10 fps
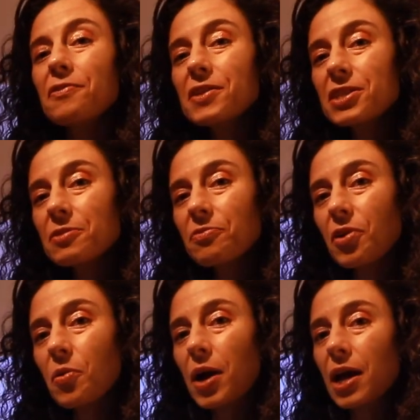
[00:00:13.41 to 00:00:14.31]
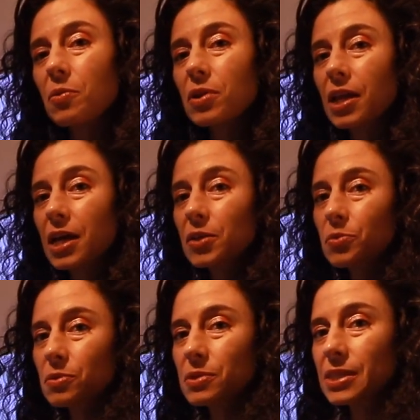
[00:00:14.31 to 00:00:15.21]
First of all, I would
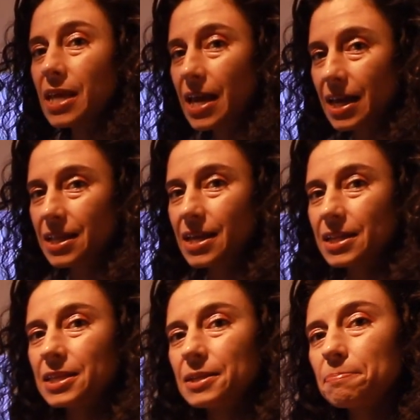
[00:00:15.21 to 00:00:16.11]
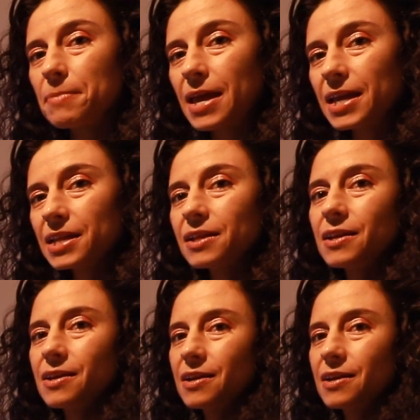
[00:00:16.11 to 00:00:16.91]
like to say that the main